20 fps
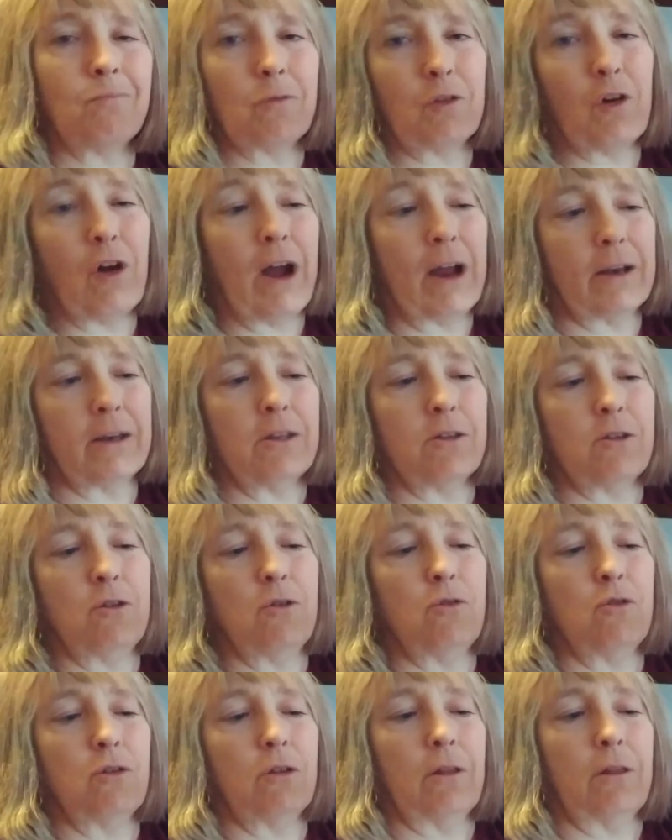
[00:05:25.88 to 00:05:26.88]
Cracked is
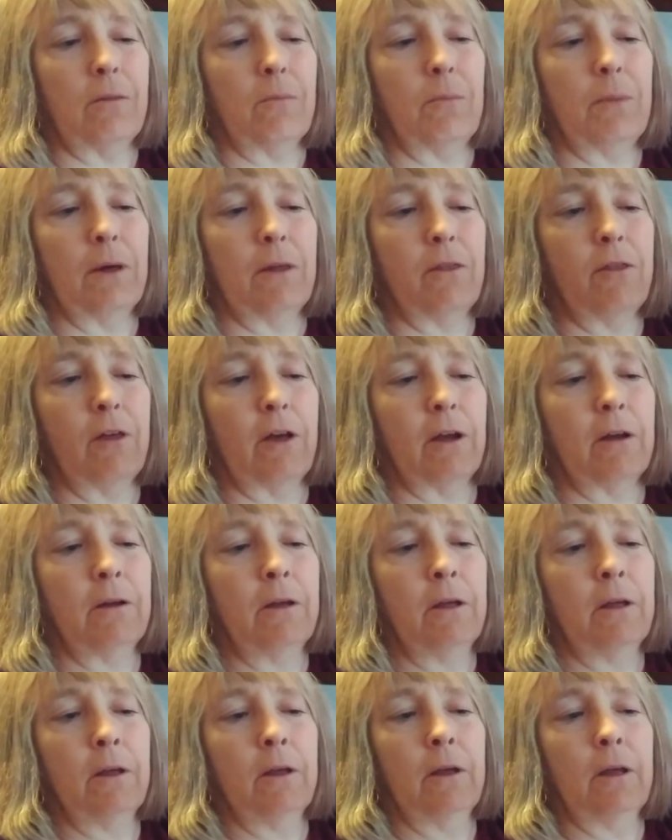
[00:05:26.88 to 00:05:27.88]
usually the big thing,
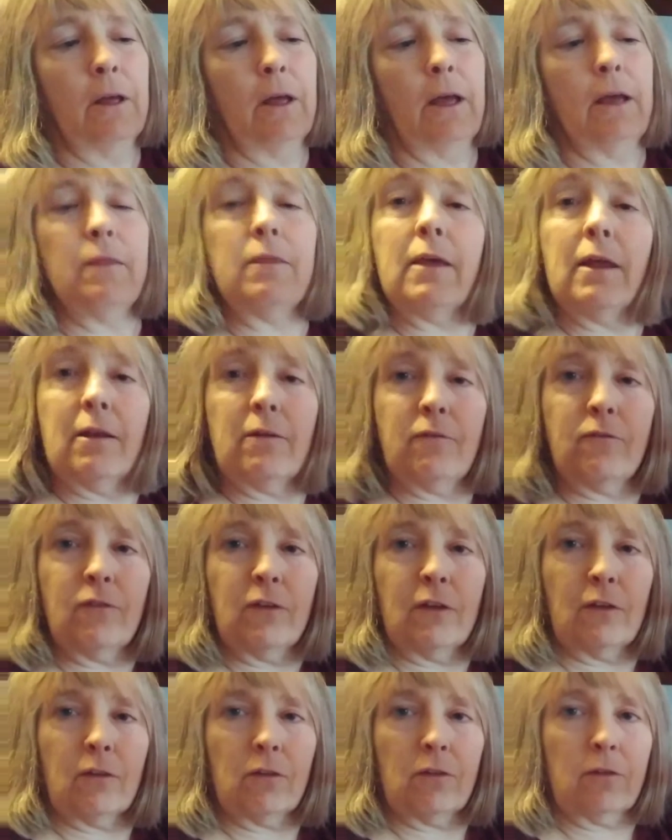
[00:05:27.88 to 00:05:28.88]
and that it
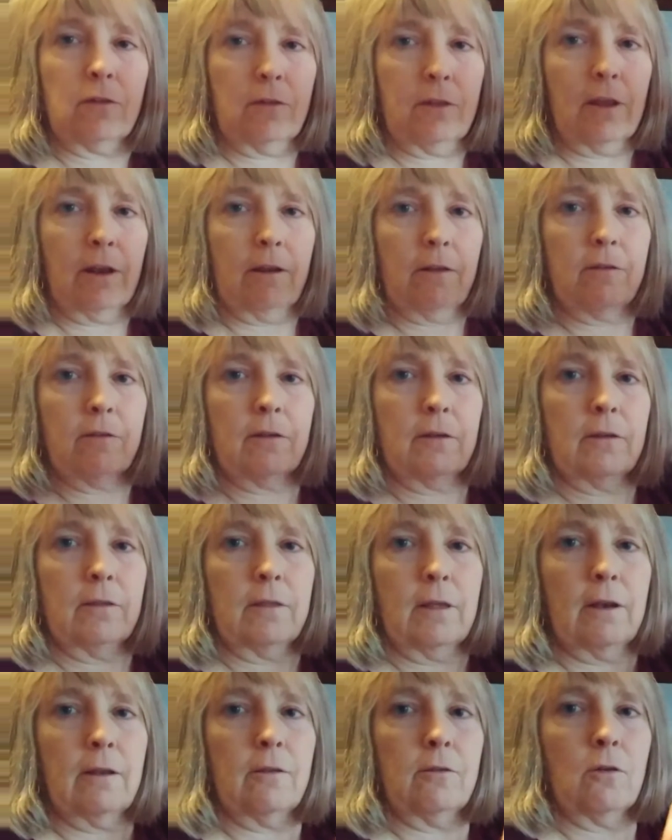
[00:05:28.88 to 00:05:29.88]
feels that
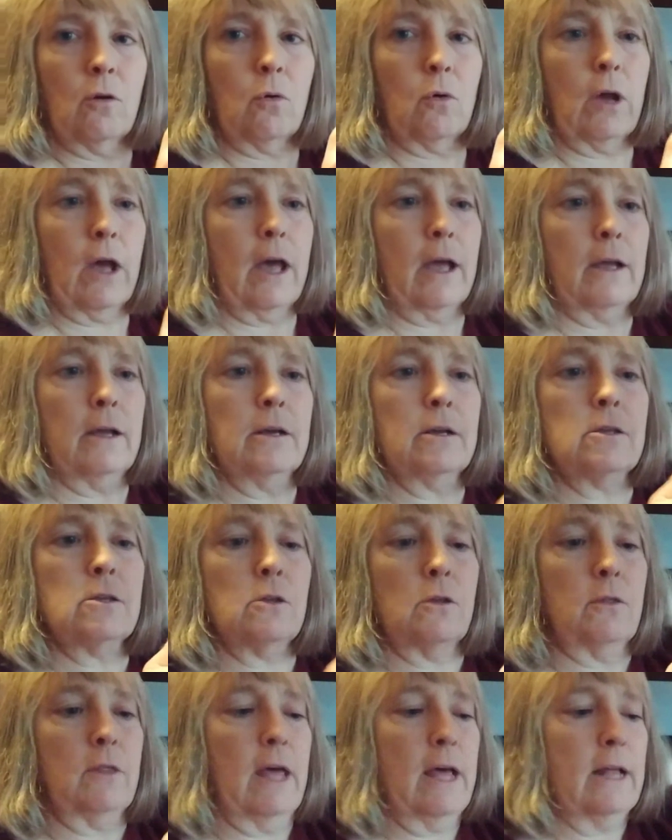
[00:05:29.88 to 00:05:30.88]
it's okay.
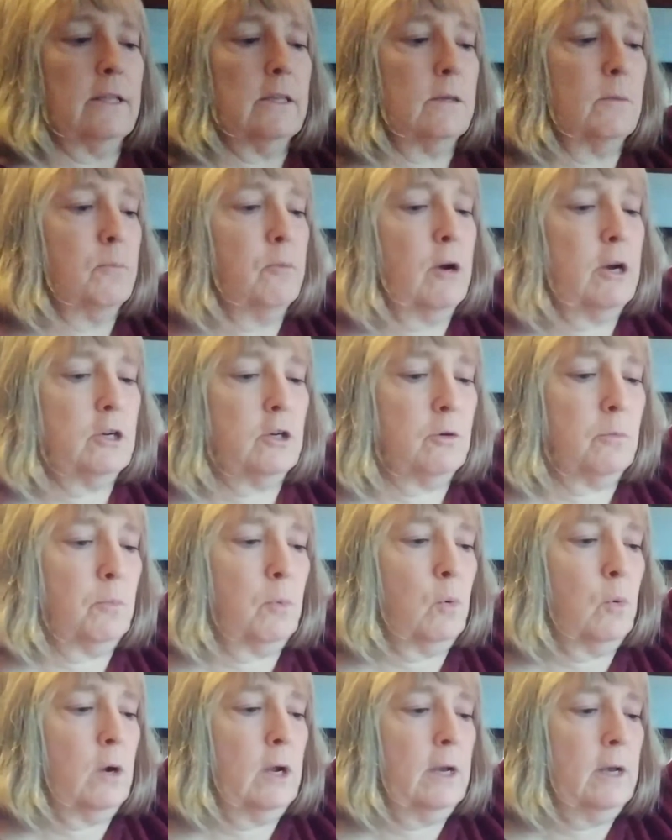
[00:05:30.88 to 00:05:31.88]
So that's the pressure
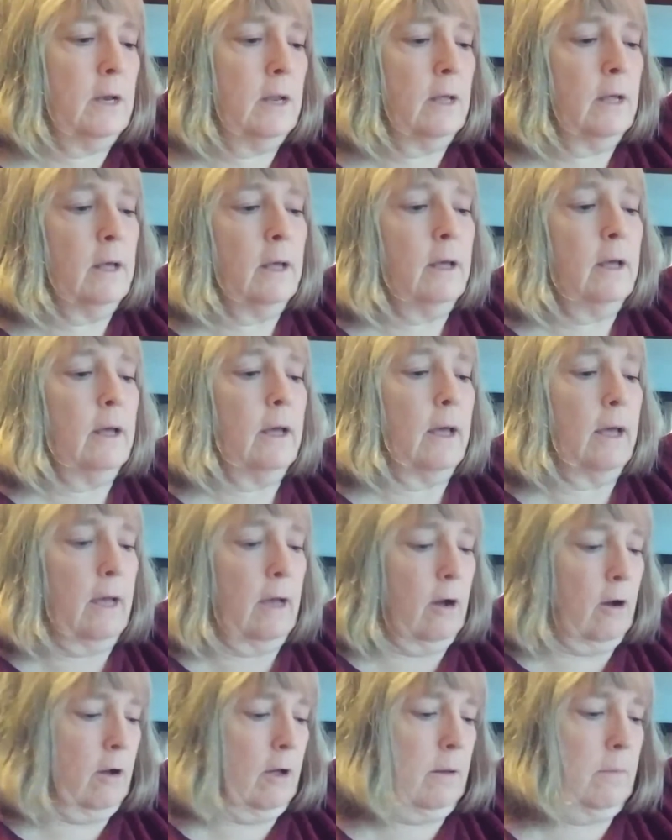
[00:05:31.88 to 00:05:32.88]
point
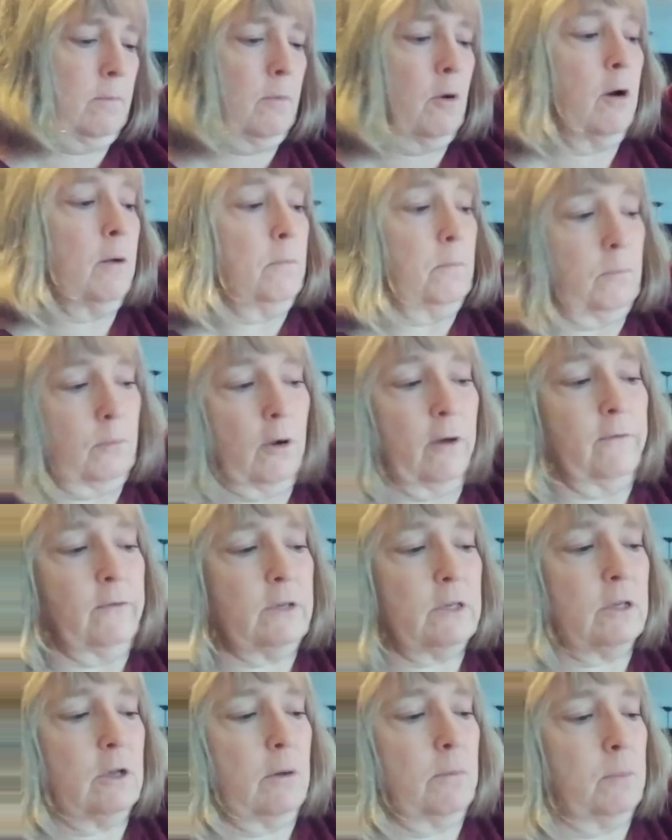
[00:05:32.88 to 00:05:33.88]
on
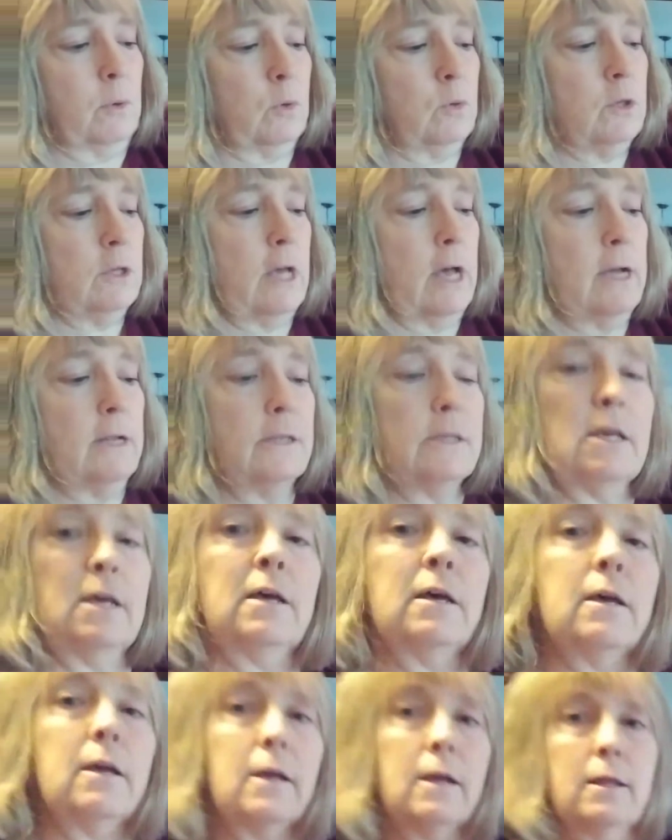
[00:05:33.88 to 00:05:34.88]
obviously on both sides.
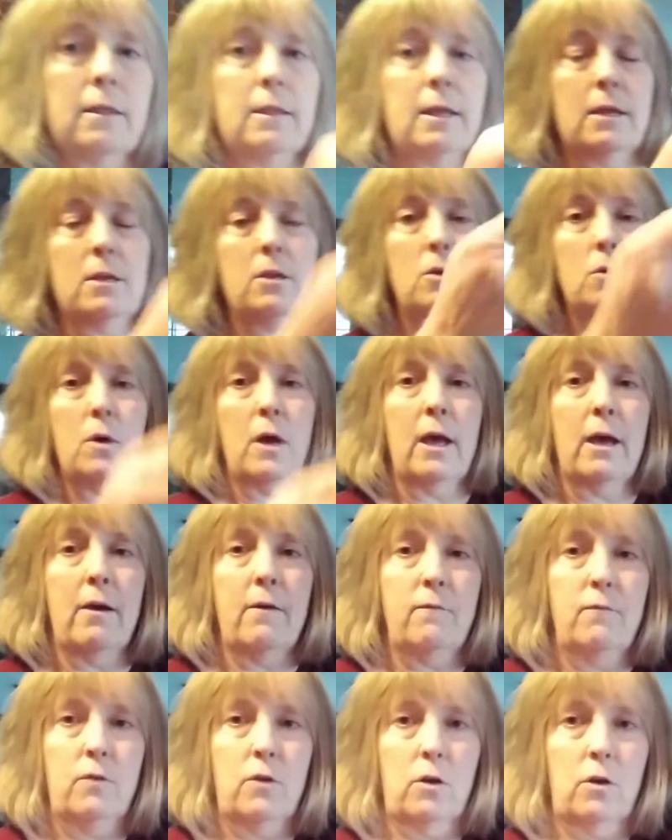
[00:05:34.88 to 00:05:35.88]
And then you
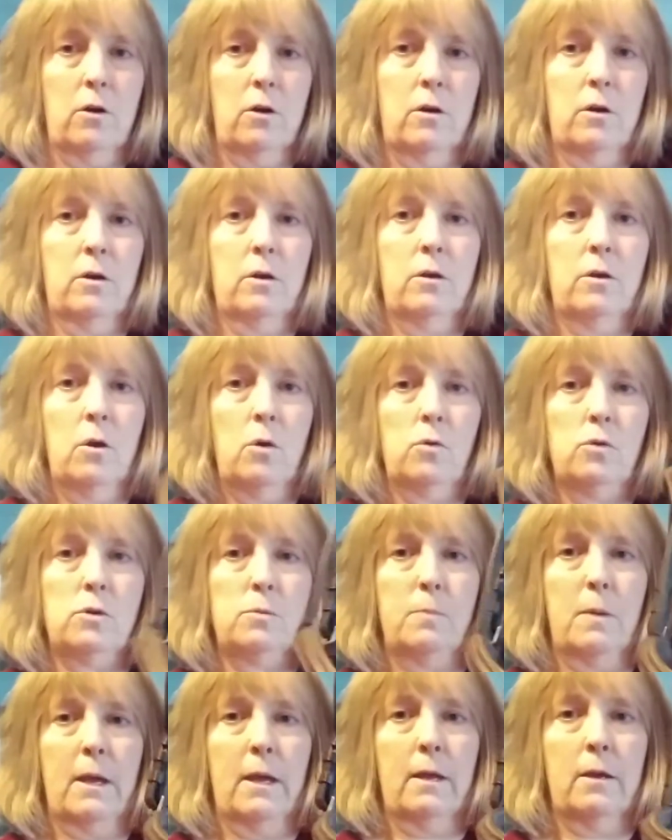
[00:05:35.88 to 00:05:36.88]
have your
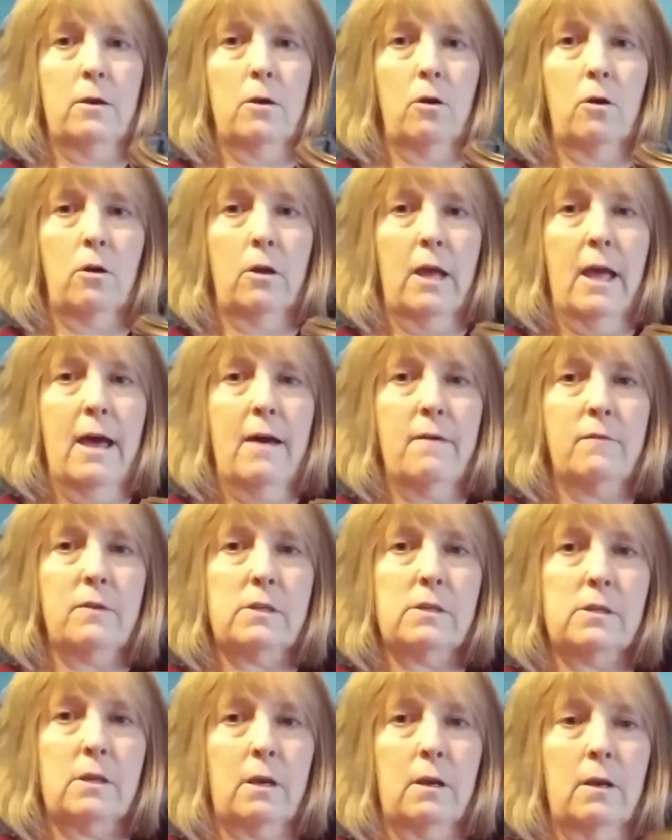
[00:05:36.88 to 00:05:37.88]
noseband or
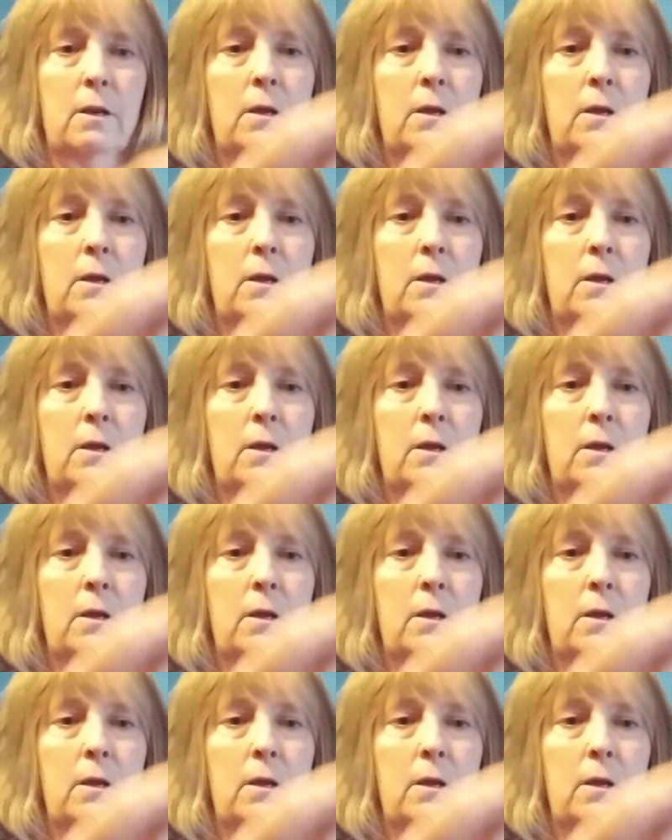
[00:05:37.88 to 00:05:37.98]
cavesson,